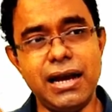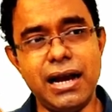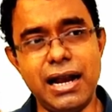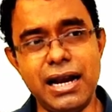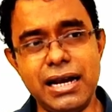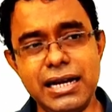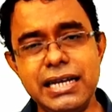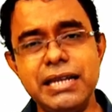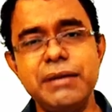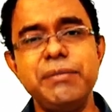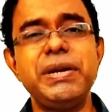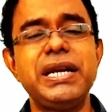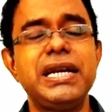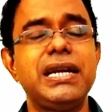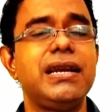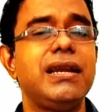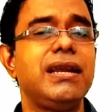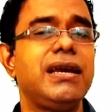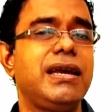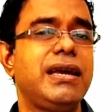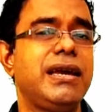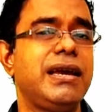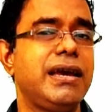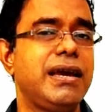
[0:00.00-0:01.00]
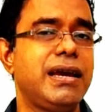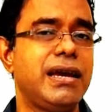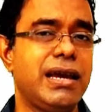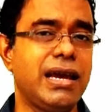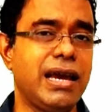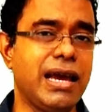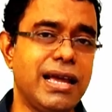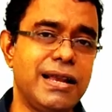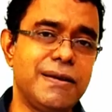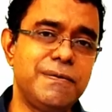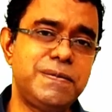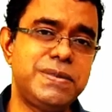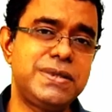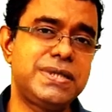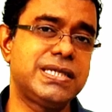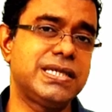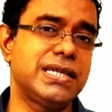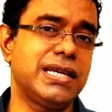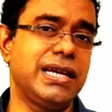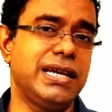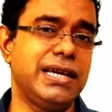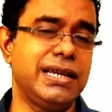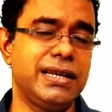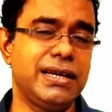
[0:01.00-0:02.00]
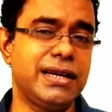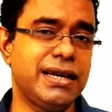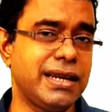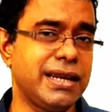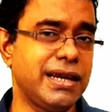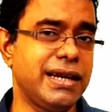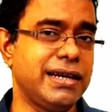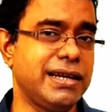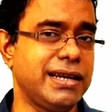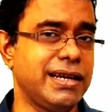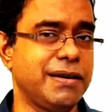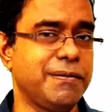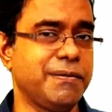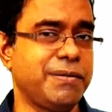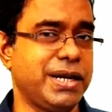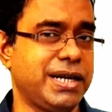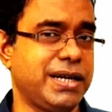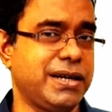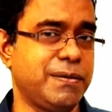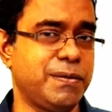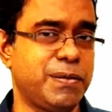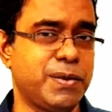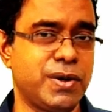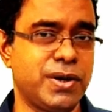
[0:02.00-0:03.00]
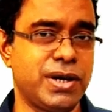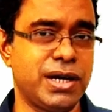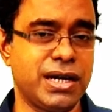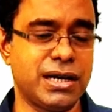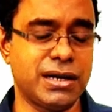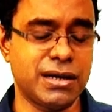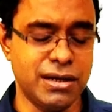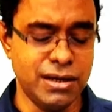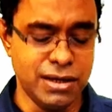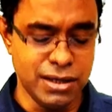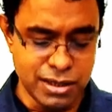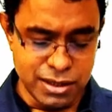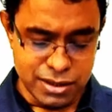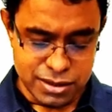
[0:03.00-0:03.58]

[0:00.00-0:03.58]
ultimately helps in creating better product.